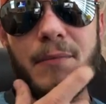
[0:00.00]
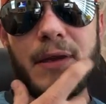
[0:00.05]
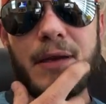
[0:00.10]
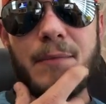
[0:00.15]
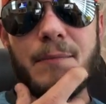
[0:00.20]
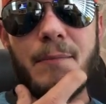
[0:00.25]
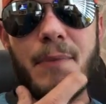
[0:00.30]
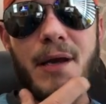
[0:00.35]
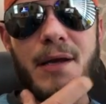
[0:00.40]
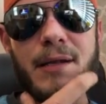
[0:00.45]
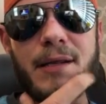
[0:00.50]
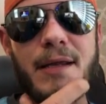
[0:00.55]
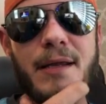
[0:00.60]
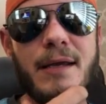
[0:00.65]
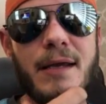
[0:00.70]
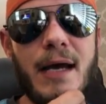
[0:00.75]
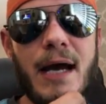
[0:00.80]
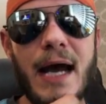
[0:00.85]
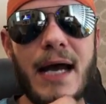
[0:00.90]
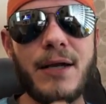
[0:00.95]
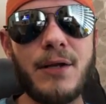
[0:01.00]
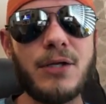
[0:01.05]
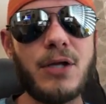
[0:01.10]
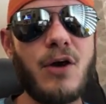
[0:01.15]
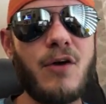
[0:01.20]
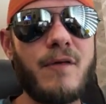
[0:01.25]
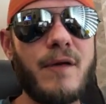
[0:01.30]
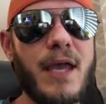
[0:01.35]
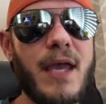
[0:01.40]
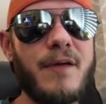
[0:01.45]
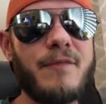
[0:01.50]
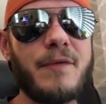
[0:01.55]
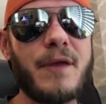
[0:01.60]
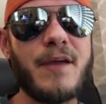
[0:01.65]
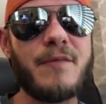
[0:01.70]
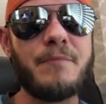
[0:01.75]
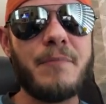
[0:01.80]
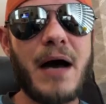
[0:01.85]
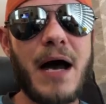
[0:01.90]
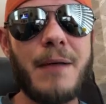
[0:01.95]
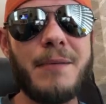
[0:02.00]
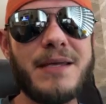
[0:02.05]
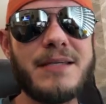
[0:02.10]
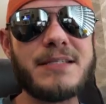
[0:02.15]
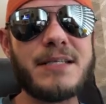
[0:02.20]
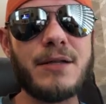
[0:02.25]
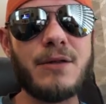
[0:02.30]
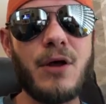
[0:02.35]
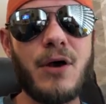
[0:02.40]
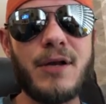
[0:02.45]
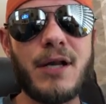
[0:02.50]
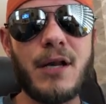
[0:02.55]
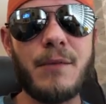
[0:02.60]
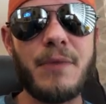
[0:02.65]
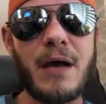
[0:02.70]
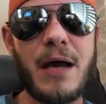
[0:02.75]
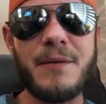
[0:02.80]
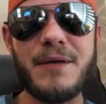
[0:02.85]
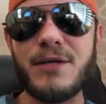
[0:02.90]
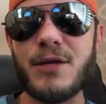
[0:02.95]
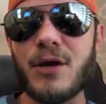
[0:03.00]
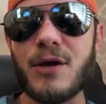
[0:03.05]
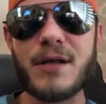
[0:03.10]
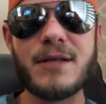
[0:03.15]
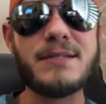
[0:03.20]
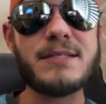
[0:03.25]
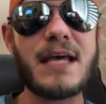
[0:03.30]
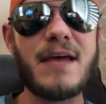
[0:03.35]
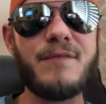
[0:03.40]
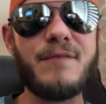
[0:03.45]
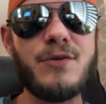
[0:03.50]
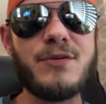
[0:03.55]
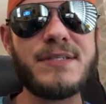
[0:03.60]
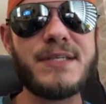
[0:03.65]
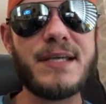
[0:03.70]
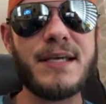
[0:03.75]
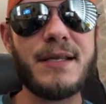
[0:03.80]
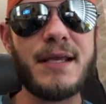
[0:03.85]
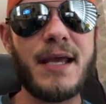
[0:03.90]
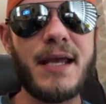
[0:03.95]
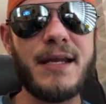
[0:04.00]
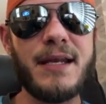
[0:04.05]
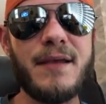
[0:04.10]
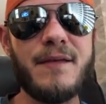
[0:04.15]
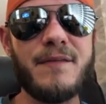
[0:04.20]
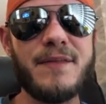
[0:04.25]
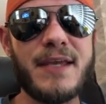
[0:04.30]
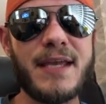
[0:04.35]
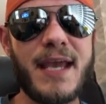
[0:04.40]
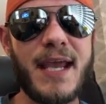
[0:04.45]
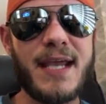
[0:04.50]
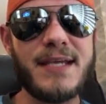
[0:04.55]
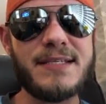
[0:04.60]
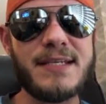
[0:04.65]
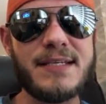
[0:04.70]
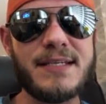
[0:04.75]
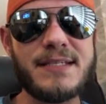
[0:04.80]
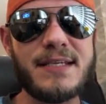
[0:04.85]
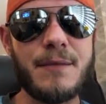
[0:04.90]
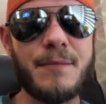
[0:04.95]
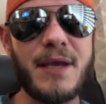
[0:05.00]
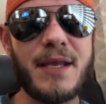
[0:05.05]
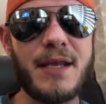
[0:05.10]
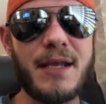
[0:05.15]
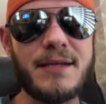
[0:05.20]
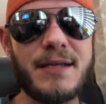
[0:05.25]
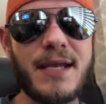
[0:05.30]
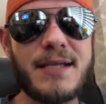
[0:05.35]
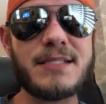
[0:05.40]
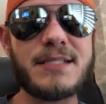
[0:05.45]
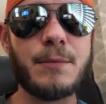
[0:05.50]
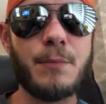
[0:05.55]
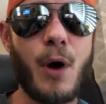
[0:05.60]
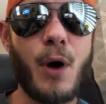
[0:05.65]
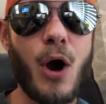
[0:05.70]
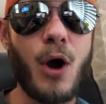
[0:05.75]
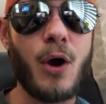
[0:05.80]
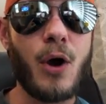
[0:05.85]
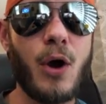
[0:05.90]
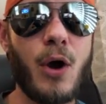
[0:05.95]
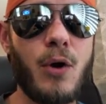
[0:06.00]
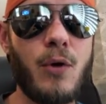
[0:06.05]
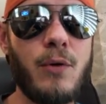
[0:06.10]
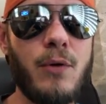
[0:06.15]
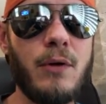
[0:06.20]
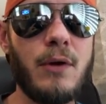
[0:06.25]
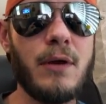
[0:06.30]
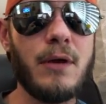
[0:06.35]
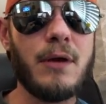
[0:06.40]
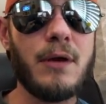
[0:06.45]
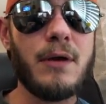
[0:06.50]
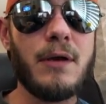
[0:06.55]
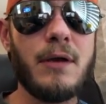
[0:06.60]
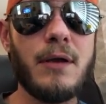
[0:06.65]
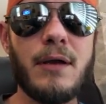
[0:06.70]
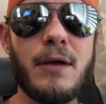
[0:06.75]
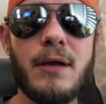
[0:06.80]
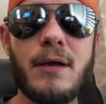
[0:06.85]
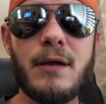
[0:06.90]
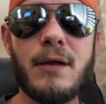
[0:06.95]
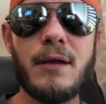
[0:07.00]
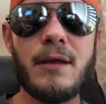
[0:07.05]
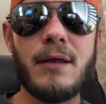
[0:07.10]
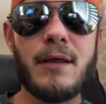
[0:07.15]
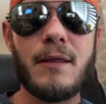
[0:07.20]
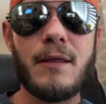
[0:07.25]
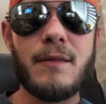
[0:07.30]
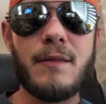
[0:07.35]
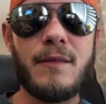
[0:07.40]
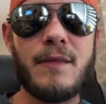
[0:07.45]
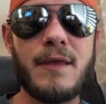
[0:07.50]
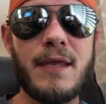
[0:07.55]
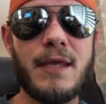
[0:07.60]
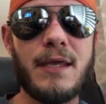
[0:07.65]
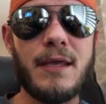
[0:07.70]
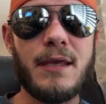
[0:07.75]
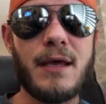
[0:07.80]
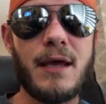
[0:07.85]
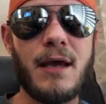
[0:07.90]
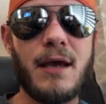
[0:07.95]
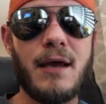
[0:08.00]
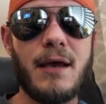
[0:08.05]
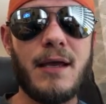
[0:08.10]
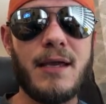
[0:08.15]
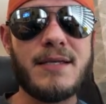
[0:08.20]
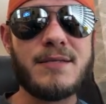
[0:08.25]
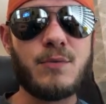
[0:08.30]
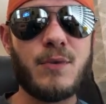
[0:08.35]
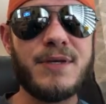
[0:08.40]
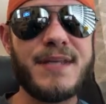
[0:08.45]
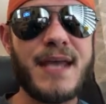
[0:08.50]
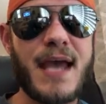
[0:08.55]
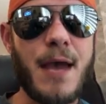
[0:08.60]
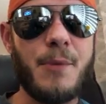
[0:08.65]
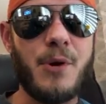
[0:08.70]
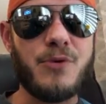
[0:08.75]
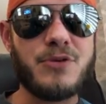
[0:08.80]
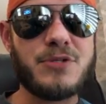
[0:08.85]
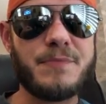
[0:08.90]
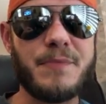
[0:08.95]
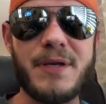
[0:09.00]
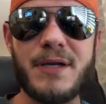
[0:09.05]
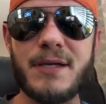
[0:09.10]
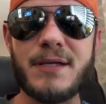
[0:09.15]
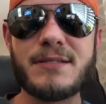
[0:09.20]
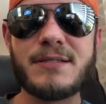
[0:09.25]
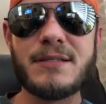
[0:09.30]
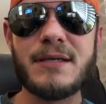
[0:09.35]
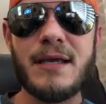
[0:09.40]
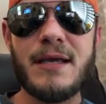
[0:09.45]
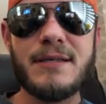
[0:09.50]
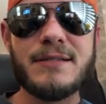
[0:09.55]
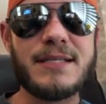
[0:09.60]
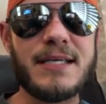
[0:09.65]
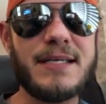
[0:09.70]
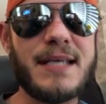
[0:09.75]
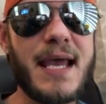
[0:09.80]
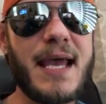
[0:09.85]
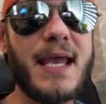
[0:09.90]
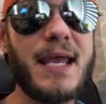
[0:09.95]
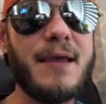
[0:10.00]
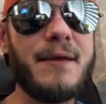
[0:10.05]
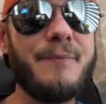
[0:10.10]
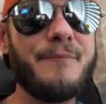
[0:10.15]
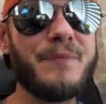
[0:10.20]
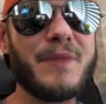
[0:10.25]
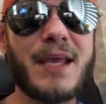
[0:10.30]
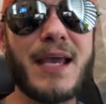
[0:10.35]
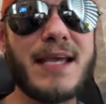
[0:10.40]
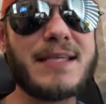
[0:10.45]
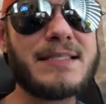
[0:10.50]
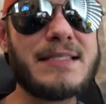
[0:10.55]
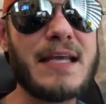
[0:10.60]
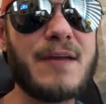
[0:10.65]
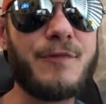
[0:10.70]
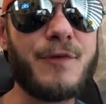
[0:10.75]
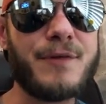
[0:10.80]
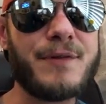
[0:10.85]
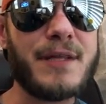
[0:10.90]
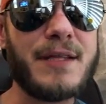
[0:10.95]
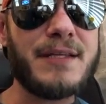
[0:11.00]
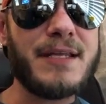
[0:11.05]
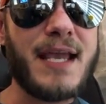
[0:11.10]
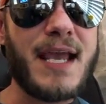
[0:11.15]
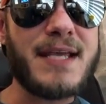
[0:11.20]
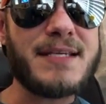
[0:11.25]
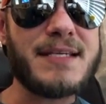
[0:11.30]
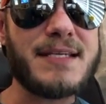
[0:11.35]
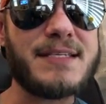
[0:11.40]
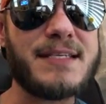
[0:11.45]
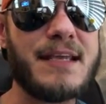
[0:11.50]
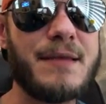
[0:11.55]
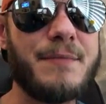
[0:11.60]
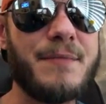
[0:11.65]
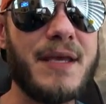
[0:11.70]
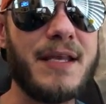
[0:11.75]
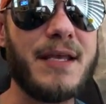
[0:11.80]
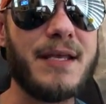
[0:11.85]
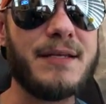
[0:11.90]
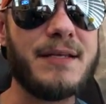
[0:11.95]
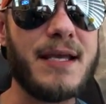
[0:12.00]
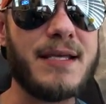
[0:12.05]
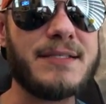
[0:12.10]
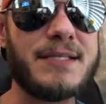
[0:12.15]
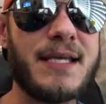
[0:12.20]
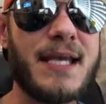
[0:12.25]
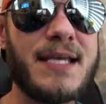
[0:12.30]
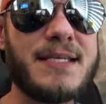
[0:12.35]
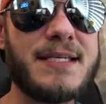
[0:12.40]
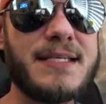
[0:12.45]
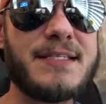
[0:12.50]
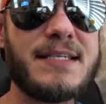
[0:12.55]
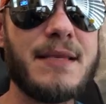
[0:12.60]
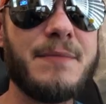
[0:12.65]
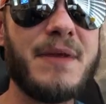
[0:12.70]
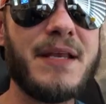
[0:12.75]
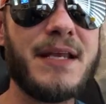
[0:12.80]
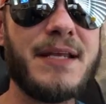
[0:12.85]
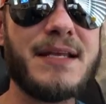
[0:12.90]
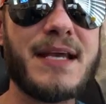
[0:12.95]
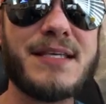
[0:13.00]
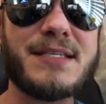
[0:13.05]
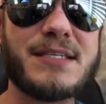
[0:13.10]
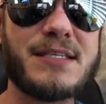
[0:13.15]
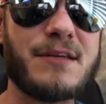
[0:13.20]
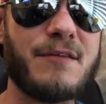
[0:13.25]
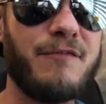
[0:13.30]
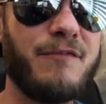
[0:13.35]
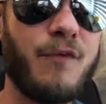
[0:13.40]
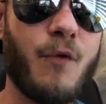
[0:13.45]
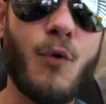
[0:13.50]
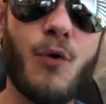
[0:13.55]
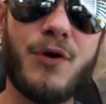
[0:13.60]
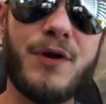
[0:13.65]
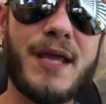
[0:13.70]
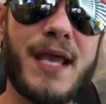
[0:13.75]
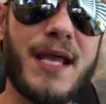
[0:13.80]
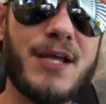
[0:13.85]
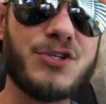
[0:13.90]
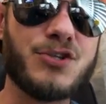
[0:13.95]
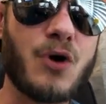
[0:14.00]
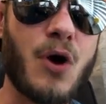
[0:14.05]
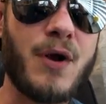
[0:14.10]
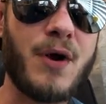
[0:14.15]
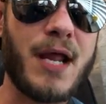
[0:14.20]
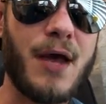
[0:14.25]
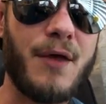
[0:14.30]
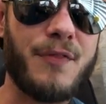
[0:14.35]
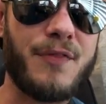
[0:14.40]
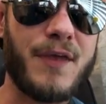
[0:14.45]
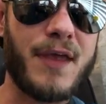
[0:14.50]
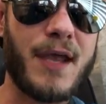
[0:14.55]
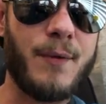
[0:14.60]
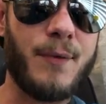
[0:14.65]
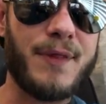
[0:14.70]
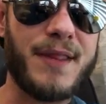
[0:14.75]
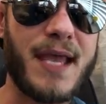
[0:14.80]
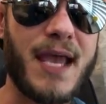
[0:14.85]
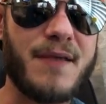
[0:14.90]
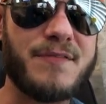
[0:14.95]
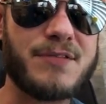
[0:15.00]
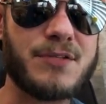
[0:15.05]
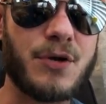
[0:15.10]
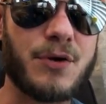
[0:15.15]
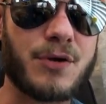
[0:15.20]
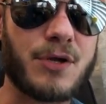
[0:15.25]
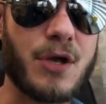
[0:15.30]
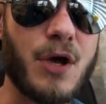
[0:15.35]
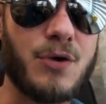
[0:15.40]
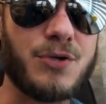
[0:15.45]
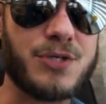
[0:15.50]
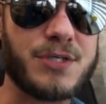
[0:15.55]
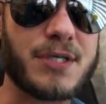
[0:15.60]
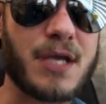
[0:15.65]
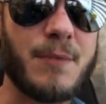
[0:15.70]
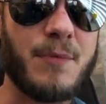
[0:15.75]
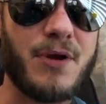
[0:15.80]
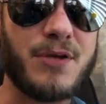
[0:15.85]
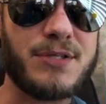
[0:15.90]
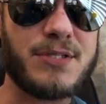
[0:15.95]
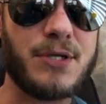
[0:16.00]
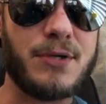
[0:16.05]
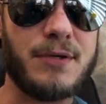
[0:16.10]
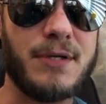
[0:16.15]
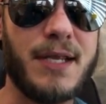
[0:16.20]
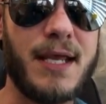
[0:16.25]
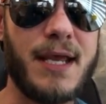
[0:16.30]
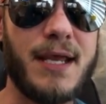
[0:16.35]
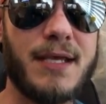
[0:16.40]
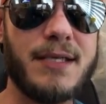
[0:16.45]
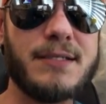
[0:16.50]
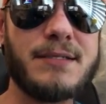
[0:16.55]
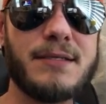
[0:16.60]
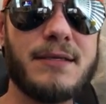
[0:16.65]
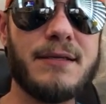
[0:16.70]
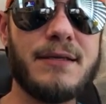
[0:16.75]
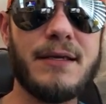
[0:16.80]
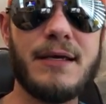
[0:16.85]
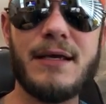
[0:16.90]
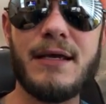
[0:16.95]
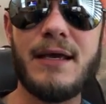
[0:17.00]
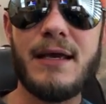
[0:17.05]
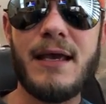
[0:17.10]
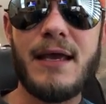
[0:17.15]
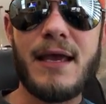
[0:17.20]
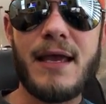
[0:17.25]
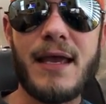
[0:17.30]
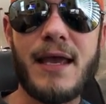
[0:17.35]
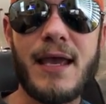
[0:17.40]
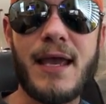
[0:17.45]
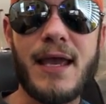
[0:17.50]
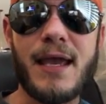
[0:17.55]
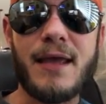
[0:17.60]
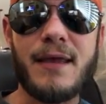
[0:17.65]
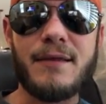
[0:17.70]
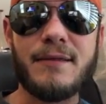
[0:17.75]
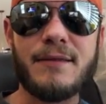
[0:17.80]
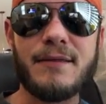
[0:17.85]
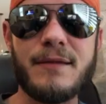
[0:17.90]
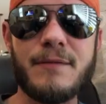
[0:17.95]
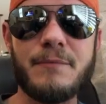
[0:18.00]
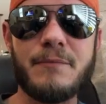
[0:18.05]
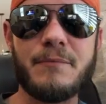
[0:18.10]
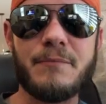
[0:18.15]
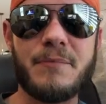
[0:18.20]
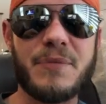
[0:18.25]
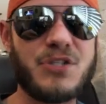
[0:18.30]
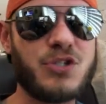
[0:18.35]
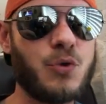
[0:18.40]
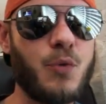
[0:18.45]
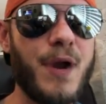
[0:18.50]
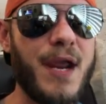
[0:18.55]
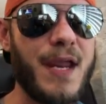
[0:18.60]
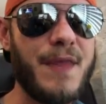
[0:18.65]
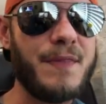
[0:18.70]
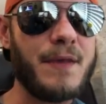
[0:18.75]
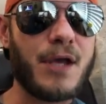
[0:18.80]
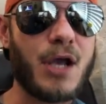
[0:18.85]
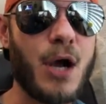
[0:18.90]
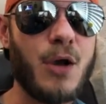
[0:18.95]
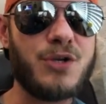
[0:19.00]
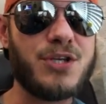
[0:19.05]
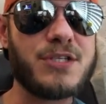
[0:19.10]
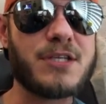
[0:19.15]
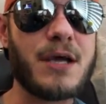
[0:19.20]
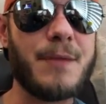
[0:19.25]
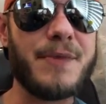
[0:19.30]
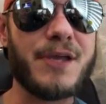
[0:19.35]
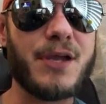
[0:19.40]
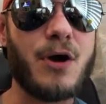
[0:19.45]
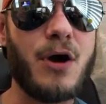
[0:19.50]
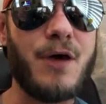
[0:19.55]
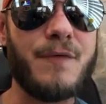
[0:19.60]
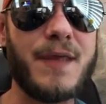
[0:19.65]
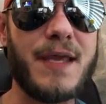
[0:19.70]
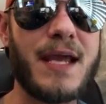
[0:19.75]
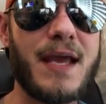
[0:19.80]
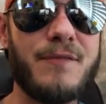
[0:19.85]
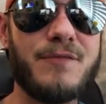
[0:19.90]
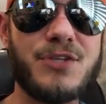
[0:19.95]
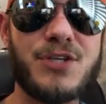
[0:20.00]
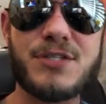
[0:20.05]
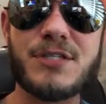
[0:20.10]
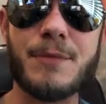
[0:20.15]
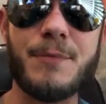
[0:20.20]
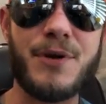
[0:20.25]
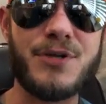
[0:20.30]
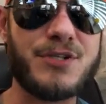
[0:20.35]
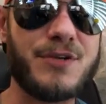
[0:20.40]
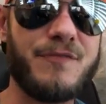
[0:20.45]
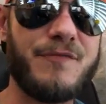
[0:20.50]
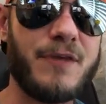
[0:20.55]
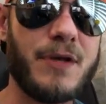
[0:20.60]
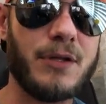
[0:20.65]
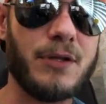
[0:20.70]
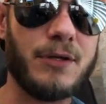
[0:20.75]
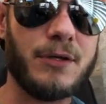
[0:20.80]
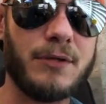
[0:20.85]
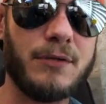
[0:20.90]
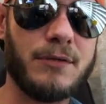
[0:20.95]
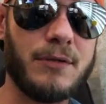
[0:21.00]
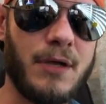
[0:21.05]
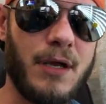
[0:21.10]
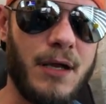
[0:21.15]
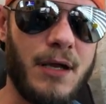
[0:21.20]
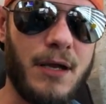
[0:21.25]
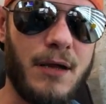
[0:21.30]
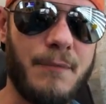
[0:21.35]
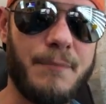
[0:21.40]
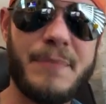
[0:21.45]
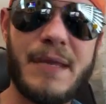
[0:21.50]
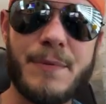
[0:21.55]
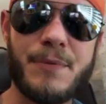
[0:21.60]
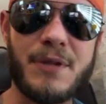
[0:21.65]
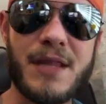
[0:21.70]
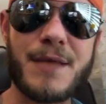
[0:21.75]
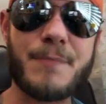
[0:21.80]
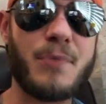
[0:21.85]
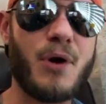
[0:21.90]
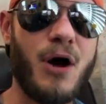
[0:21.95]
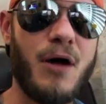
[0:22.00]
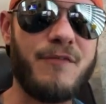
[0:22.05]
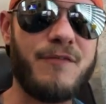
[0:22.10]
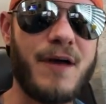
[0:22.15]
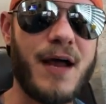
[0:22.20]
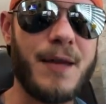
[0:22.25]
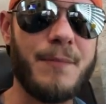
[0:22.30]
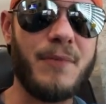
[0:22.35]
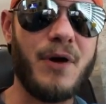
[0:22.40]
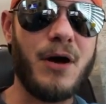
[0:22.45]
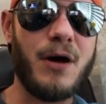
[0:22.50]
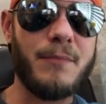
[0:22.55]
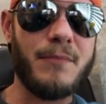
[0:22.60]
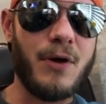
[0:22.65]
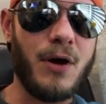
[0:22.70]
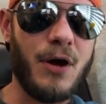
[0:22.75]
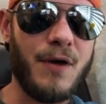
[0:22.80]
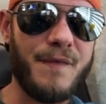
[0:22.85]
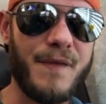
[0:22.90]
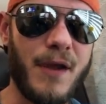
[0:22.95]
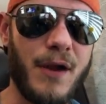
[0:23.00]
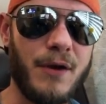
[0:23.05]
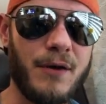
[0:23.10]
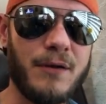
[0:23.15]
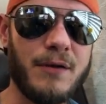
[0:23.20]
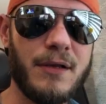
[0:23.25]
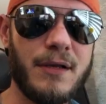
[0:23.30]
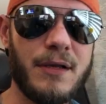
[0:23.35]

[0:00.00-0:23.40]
But I don't know if Bobby's still on here, Bobby Durkins. Have you seen any of the ACC Media Days? Tomorrow is when Dabo speaks. Today, it's different than the SEC Media Days. The SEC Media Days is a 4-day drawn-out thing where they have certain coaches come on certain days. And between the coaches coming on, they have just a bunch of filler. People like Paul Feinbaum on there,